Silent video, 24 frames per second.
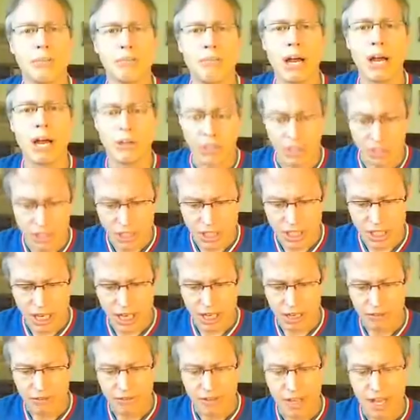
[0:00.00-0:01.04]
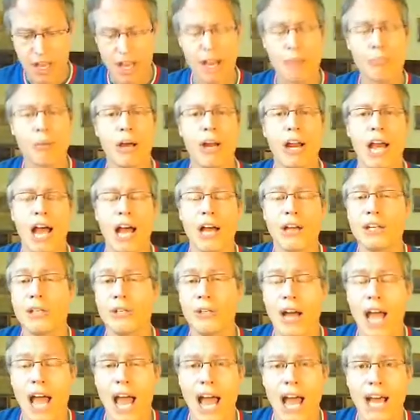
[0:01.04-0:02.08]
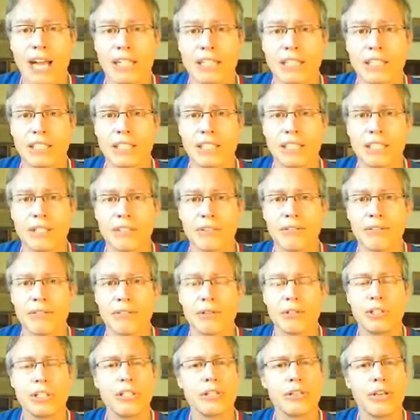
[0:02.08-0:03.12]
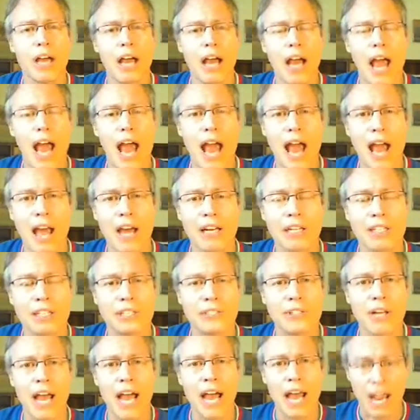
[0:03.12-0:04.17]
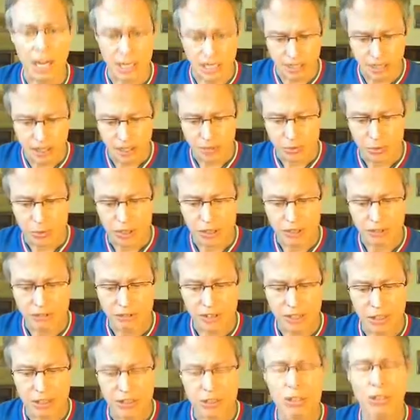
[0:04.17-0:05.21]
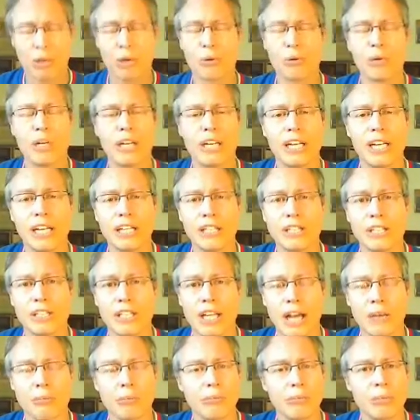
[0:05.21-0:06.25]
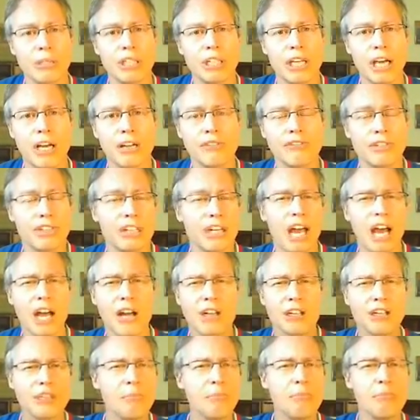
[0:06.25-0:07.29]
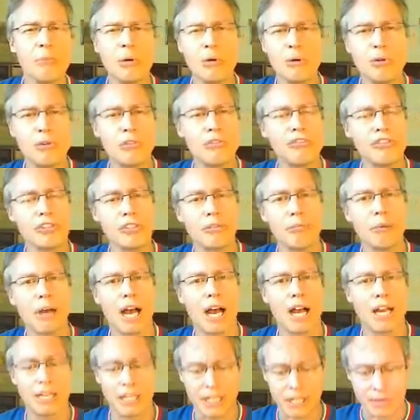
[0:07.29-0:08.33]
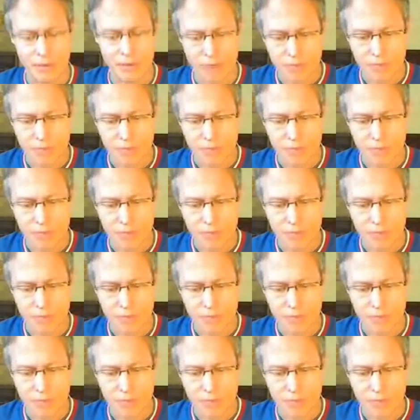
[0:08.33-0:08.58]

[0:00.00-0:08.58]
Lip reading: about yourself, about how you acted? How did you act when you felt totally and unstoppably confident? How do you move your body?